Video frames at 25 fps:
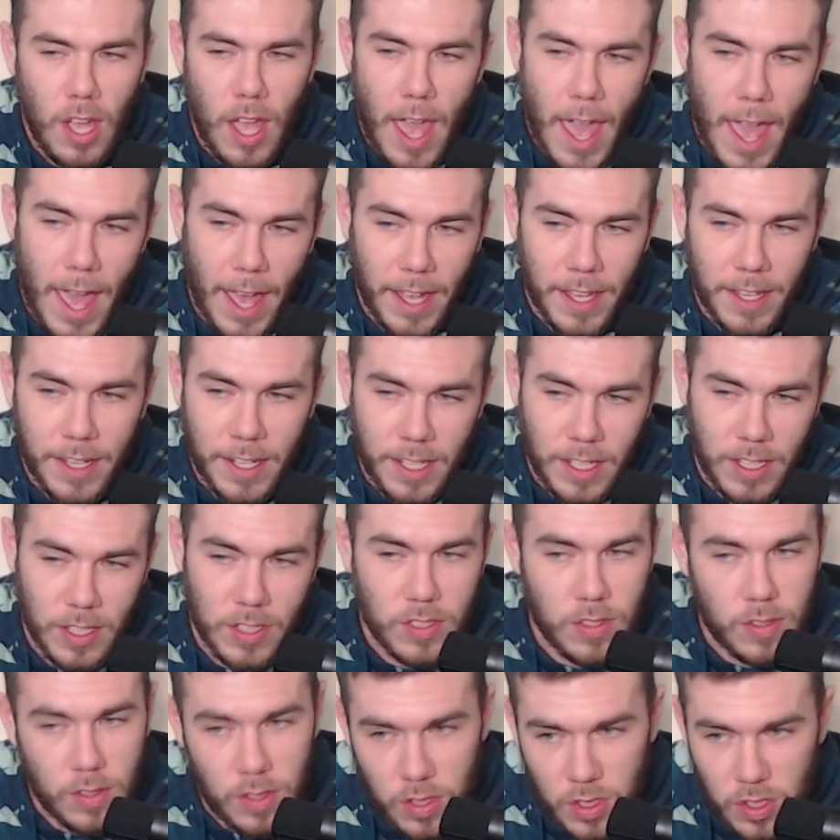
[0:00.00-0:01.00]
and
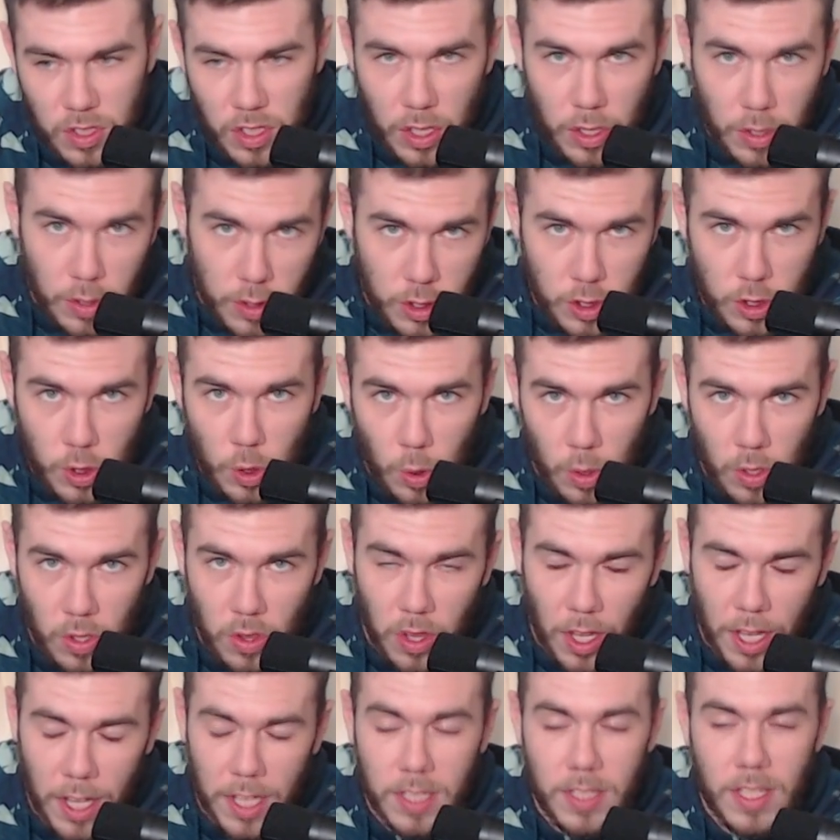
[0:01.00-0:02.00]
is still scored
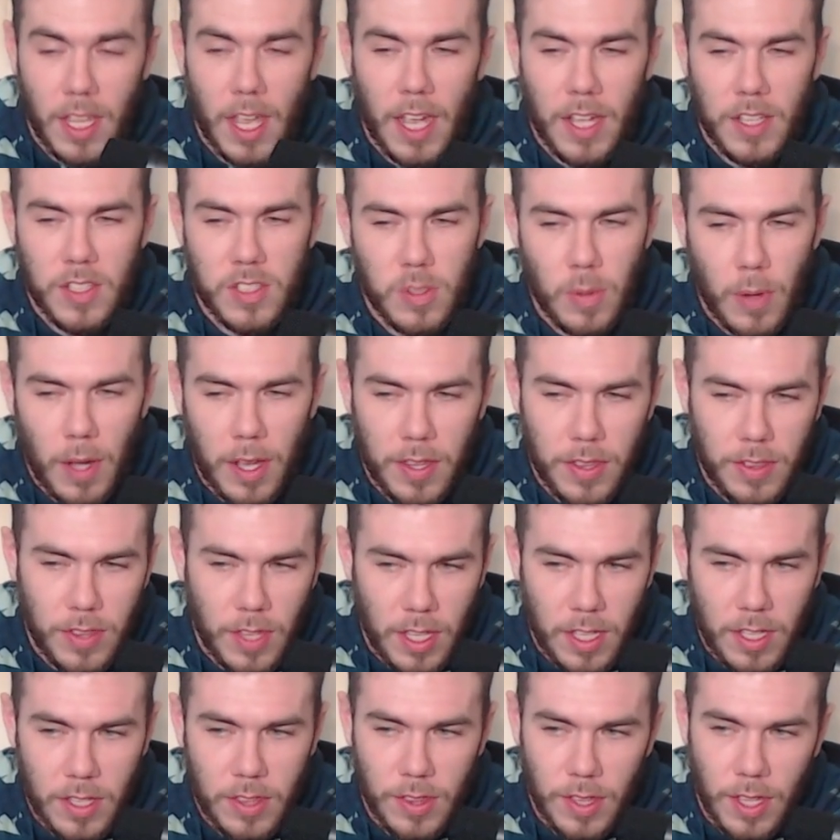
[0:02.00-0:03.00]
like that. So I
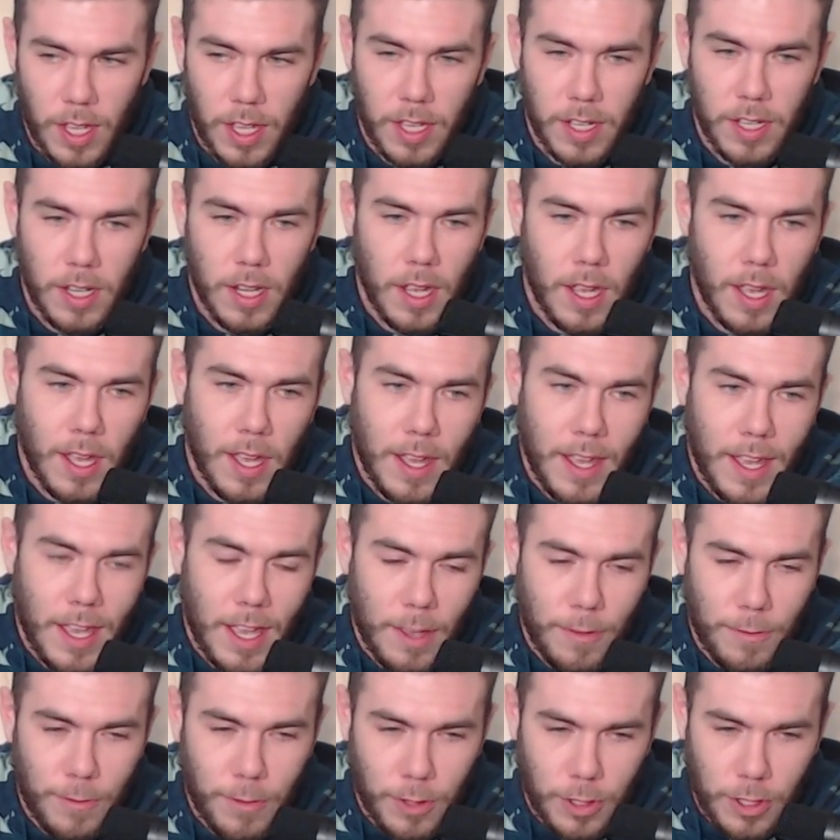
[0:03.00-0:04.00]
think that
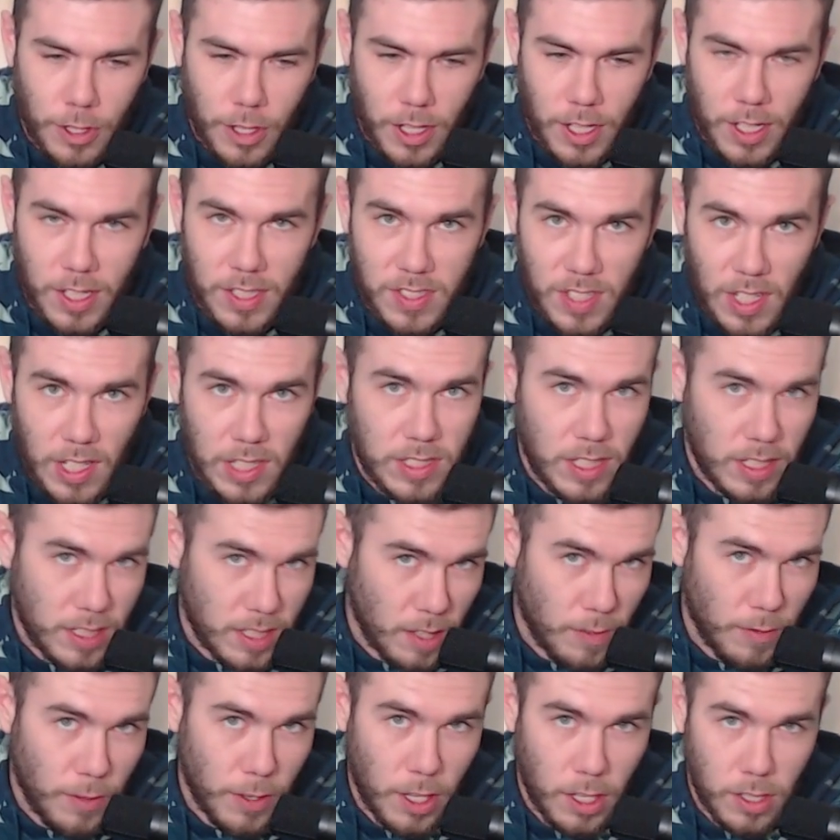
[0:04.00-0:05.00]
if you're going to see
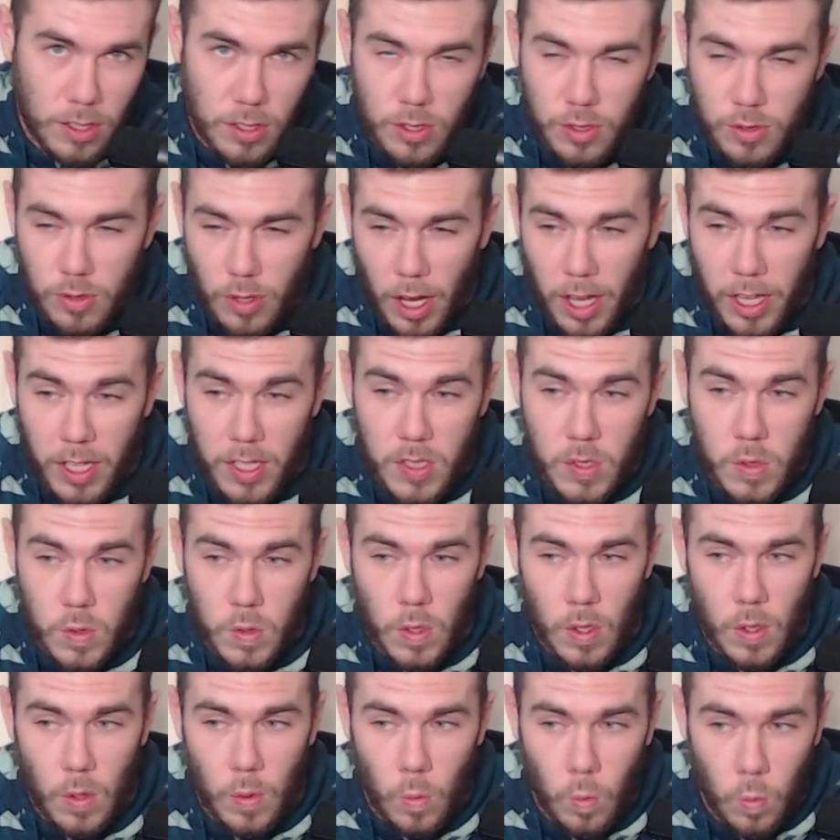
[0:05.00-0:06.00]
significant strikes
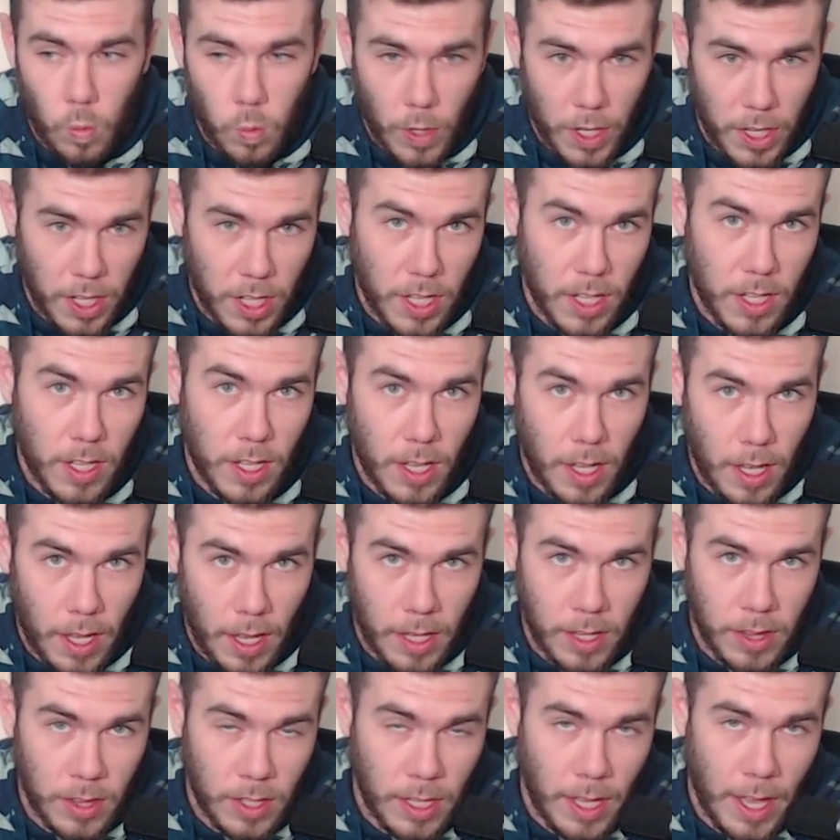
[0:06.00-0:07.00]
winning
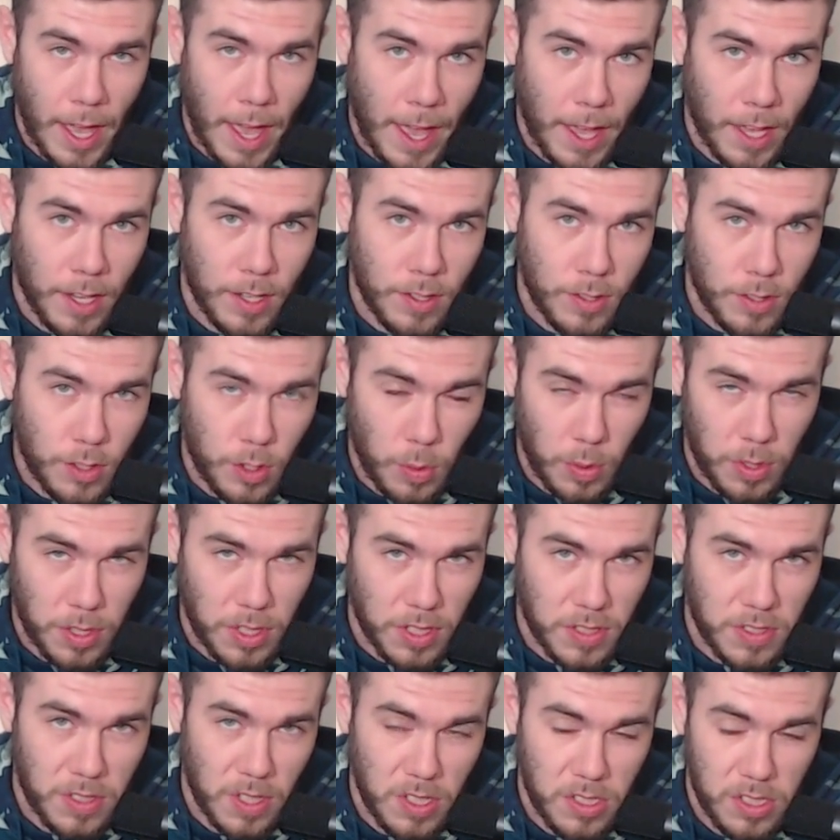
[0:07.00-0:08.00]
in the end to a
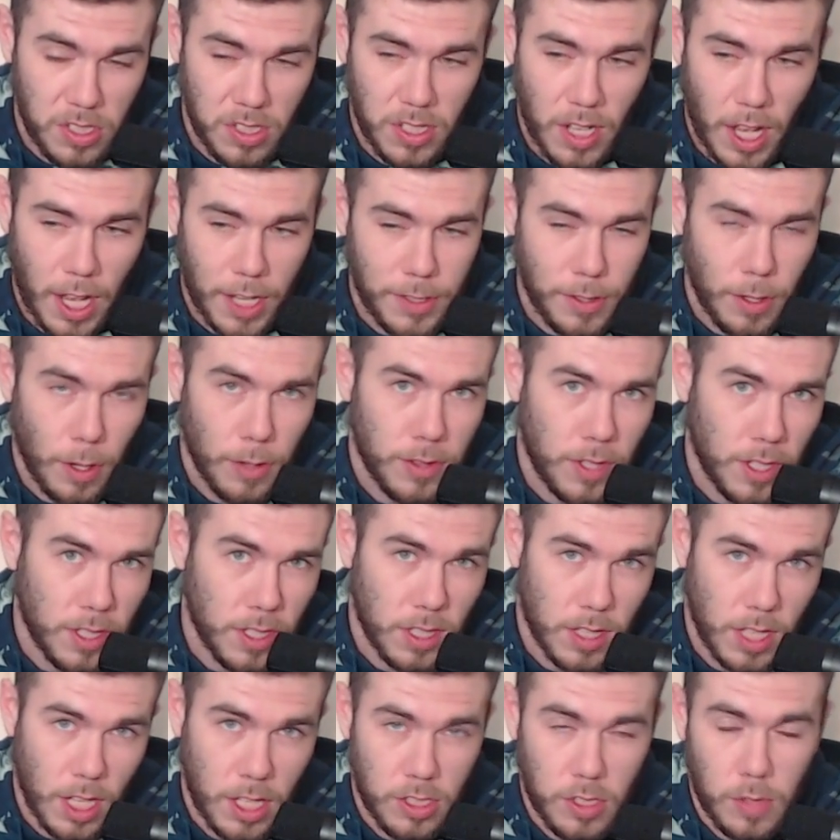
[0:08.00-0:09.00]
decision, I don't
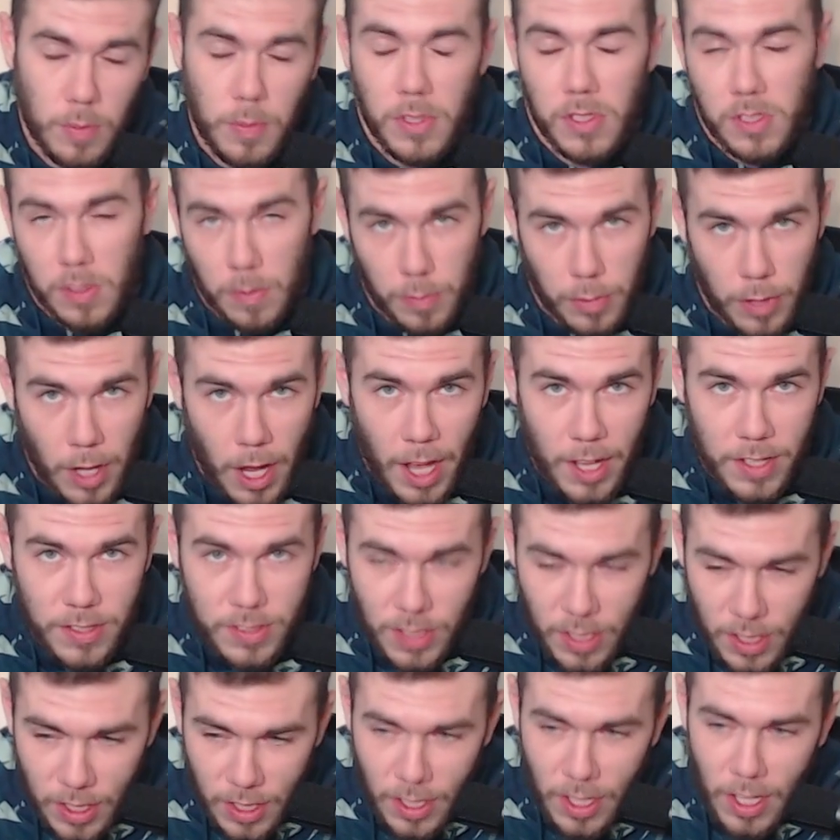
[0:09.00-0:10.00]
think that should be
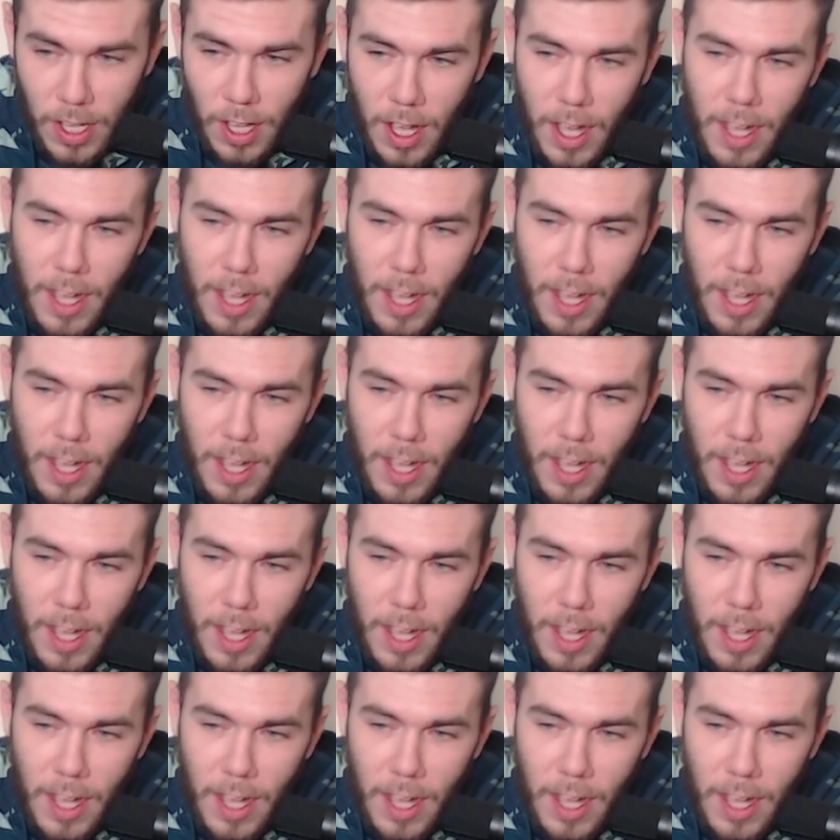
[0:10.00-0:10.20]
surprising.